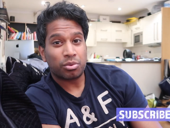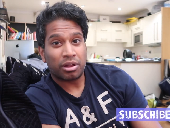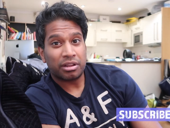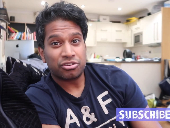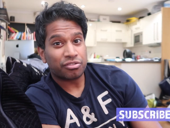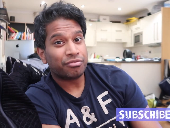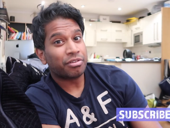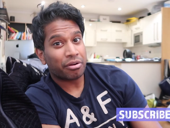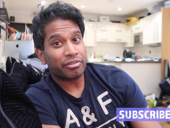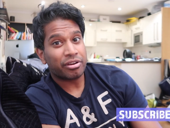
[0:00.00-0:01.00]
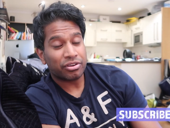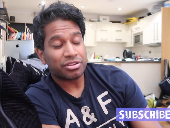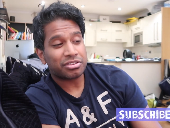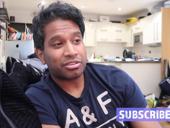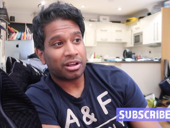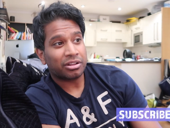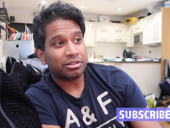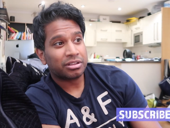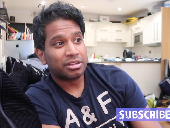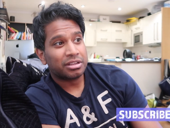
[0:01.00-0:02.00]
well and just very, very versatile.
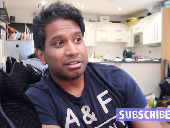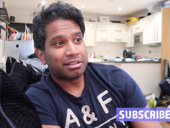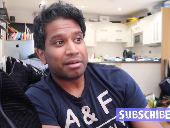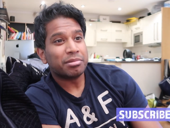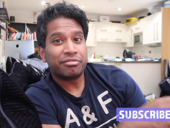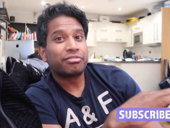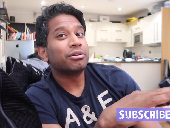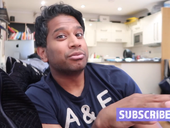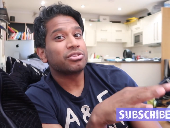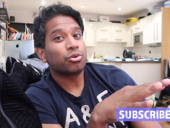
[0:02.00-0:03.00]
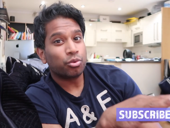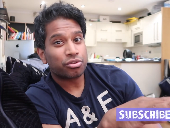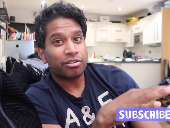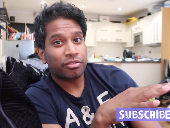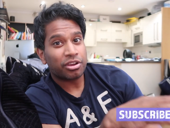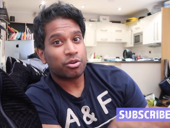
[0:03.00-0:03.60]
That midfield is also very